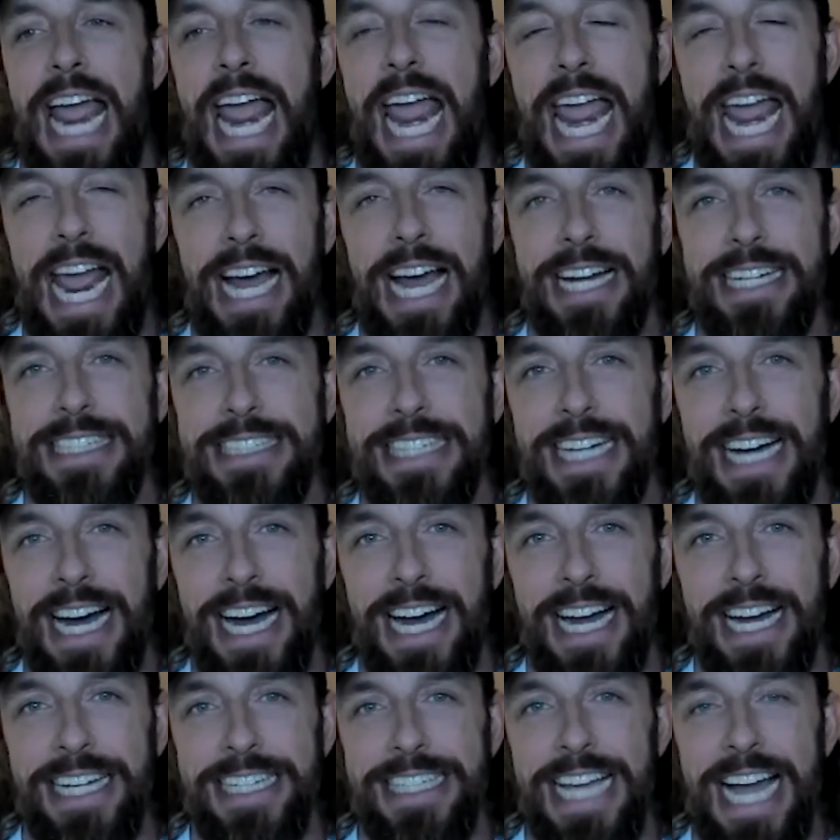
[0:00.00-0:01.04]
And
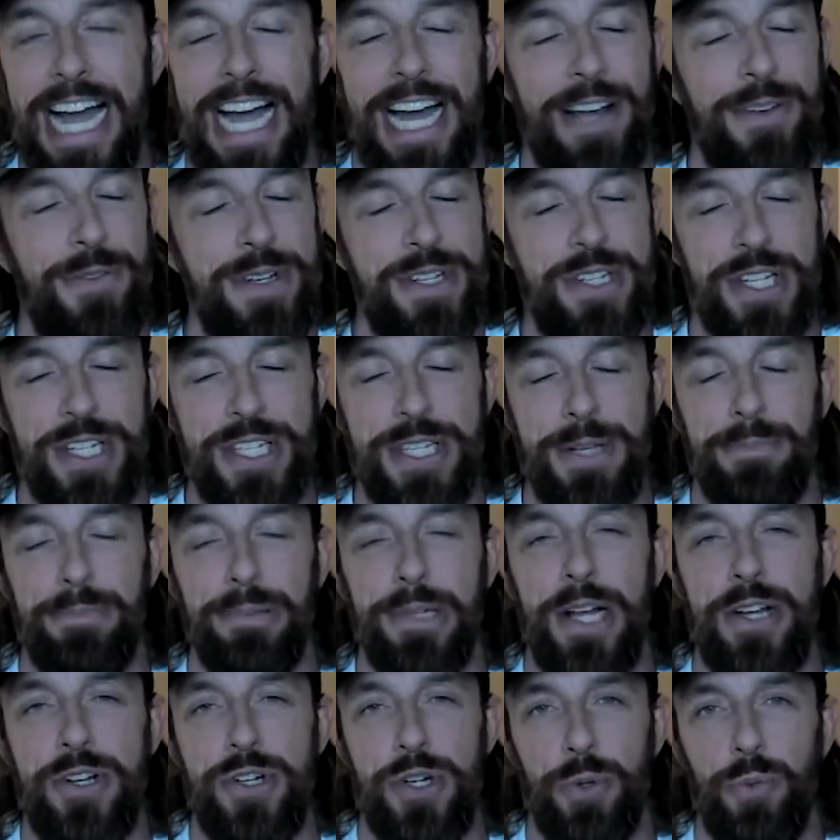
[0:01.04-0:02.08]
yeah, it was just a
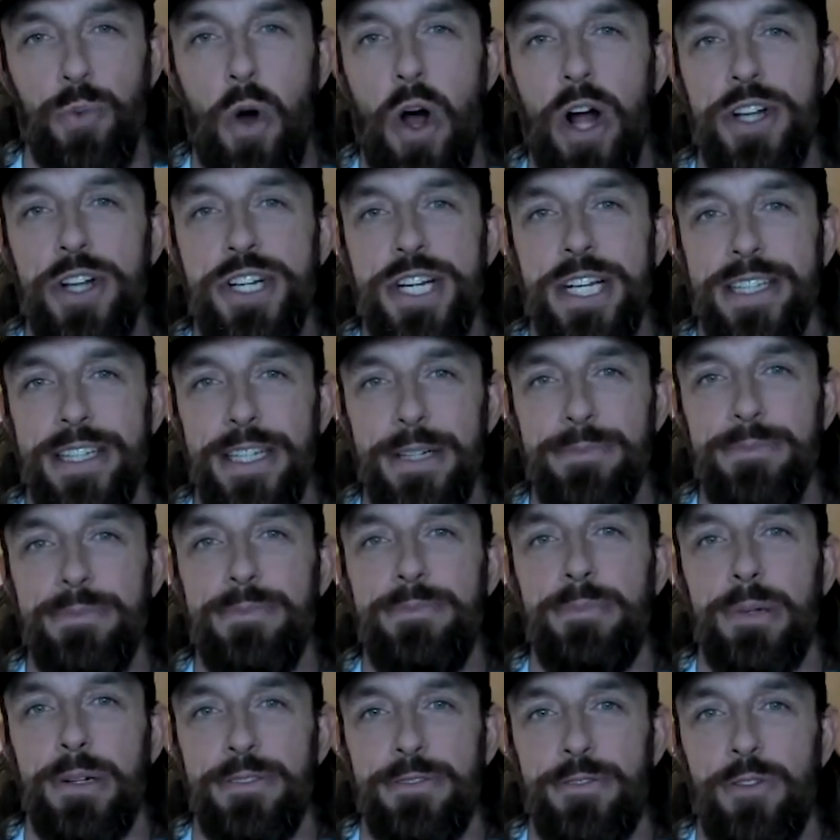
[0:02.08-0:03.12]
pleasure watching them
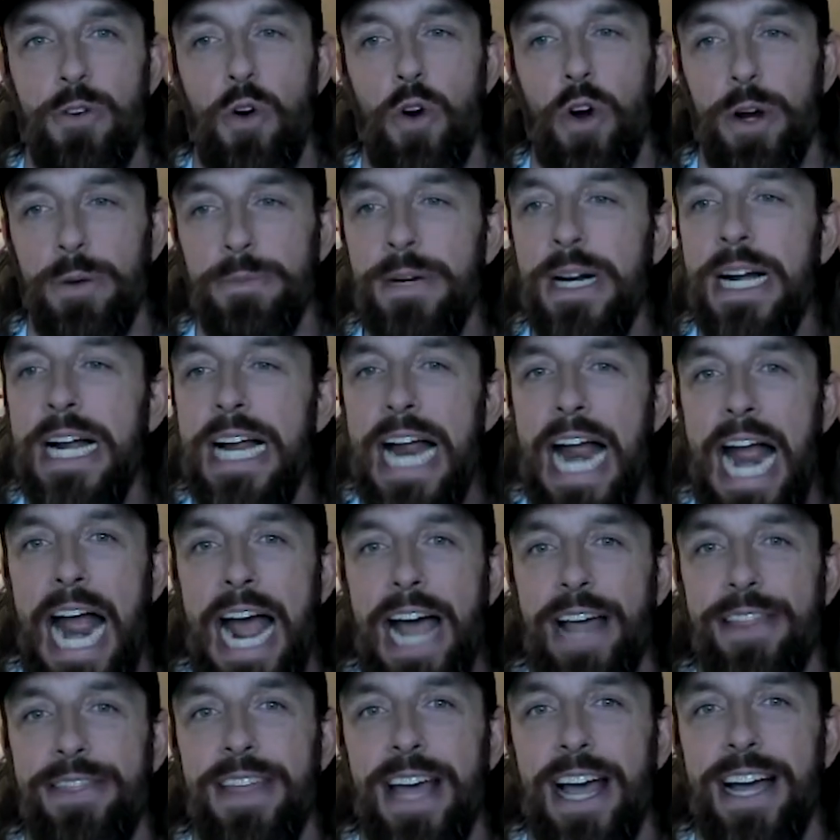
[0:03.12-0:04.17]
perform
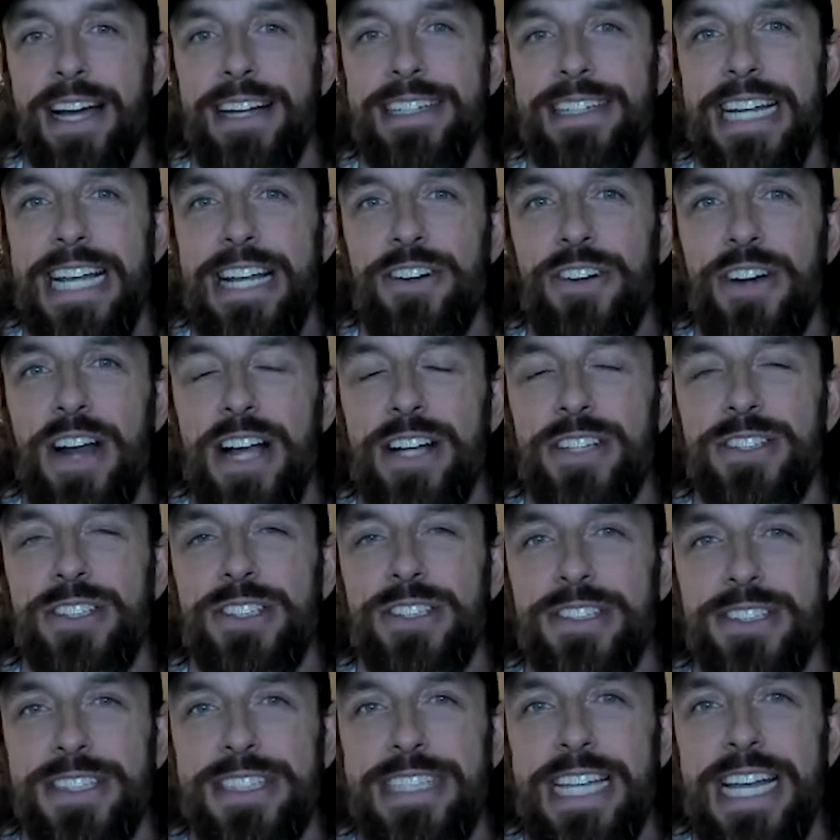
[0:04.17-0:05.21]
at that
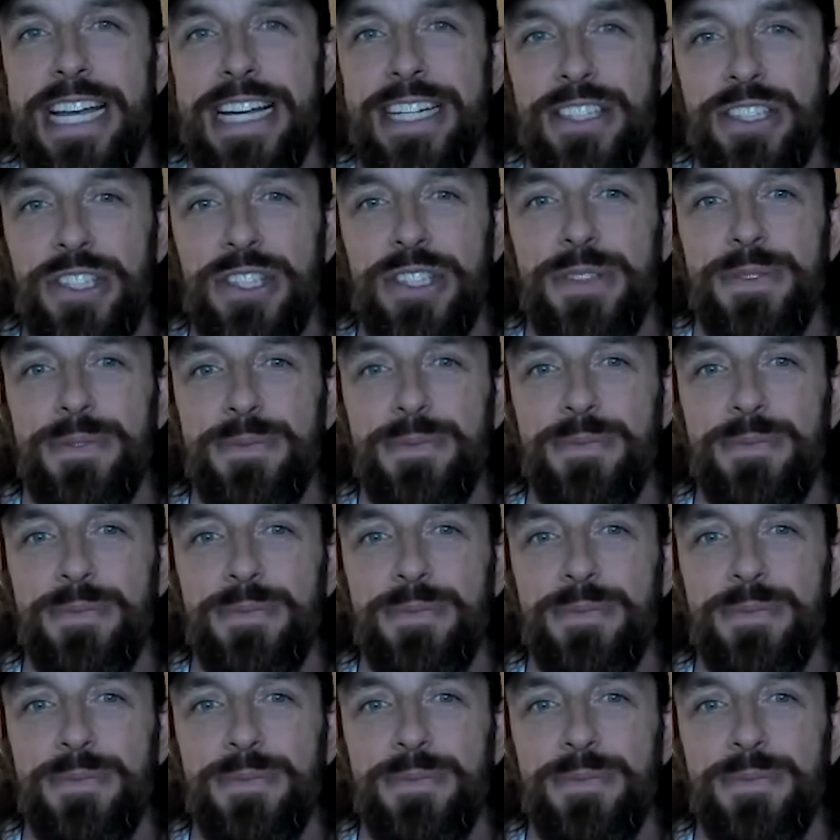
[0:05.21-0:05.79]
international stage.